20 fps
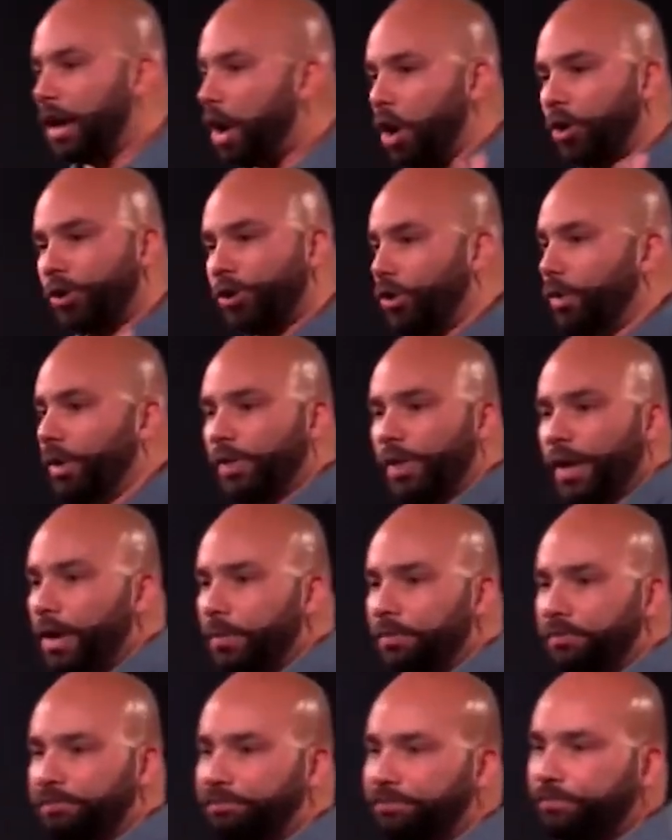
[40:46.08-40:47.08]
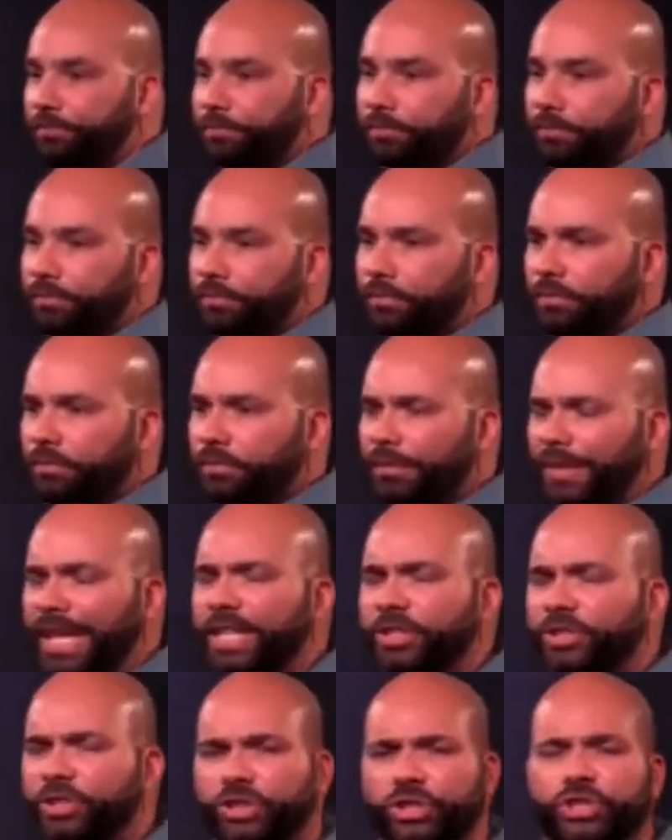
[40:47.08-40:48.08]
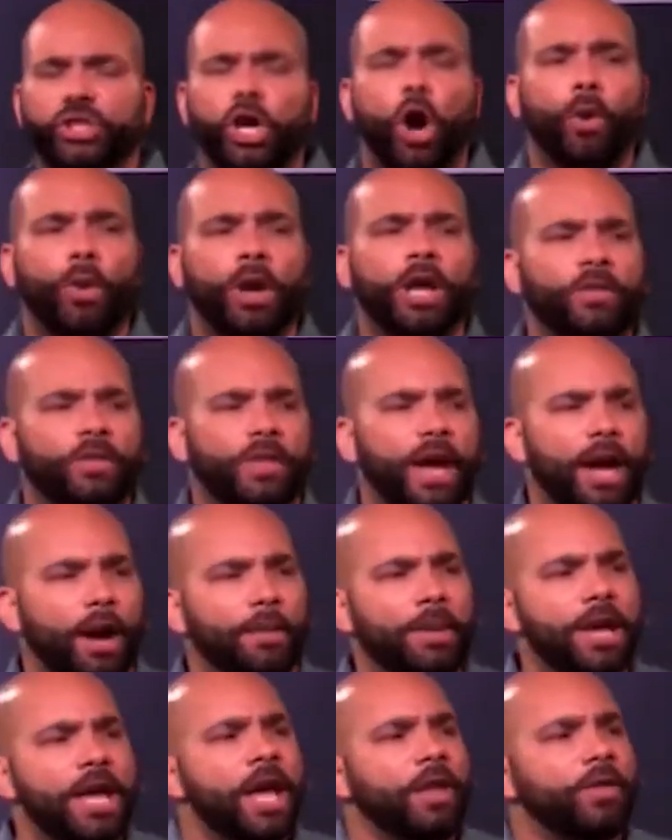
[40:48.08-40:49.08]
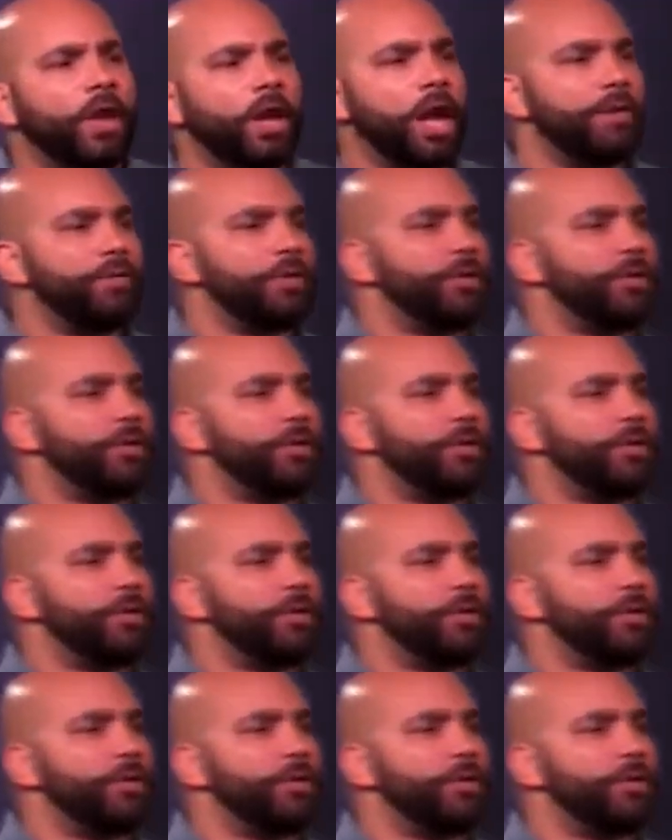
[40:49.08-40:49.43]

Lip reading: arguing with them. It's showing them the love